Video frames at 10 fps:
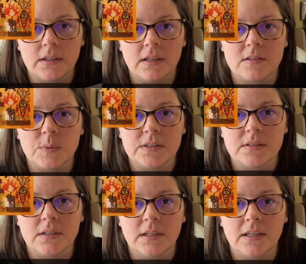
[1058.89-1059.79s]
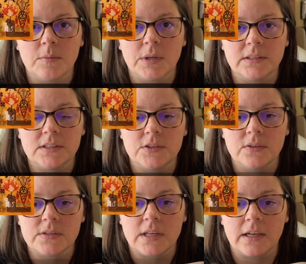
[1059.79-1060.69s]
It has been sitting in my digital
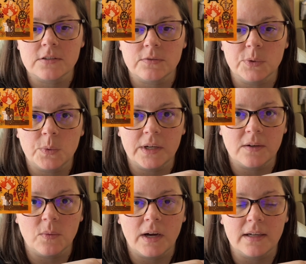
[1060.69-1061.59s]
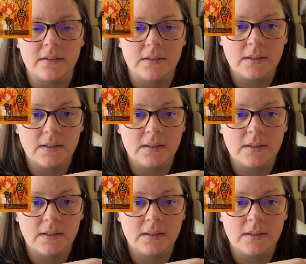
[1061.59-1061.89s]
stash for quite a while.